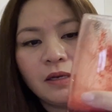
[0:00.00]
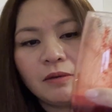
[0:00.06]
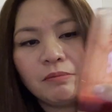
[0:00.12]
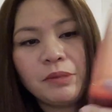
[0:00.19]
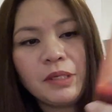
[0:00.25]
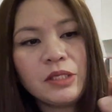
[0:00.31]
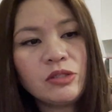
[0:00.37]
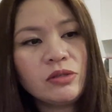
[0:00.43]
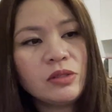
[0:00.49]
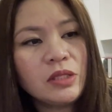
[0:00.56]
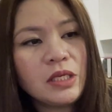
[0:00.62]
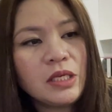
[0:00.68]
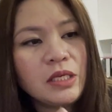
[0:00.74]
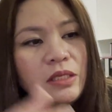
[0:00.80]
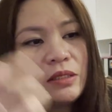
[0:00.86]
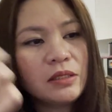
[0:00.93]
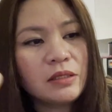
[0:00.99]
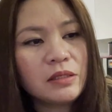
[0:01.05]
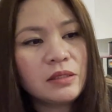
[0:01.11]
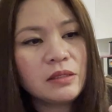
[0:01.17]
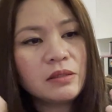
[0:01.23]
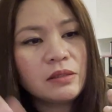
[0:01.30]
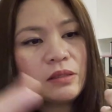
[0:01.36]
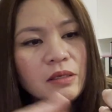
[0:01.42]
Beetroot is
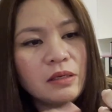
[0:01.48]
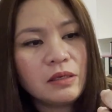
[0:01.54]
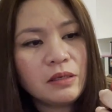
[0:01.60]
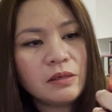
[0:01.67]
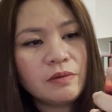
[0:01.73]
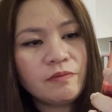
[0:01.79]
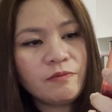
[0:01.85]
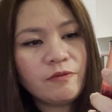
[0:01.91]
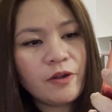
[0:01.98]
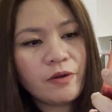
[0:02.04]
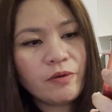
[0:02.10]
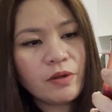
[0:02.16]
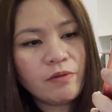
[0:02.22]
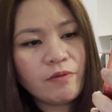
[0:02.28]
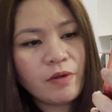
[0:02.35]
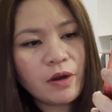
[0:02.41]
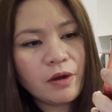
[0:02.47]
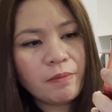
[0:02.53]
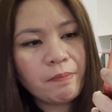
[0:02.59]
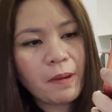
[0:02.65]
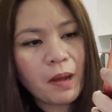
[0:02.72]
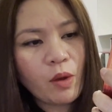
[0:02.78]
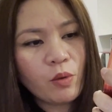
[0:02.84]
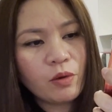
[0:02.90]
a very, very
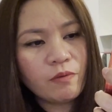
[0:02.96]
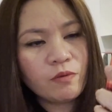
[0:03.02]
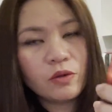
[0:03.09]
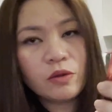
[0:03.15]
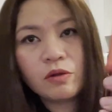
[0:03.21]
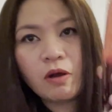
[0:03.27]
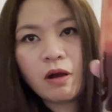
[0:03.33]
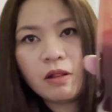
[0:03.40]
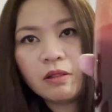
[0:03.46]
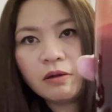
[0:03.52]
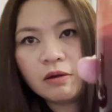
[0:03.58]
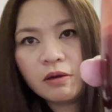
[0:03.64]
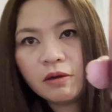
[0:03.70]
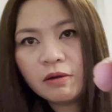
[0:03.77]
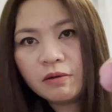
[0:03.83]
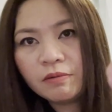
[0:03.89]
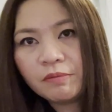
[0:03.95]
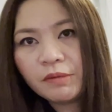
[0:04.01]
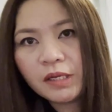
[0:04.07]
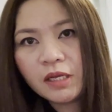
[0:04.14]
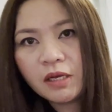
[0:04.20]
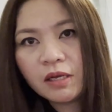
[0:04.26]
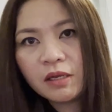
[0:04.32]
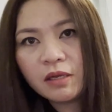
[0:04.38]
powerful color. Oh my
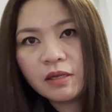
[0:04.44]
god,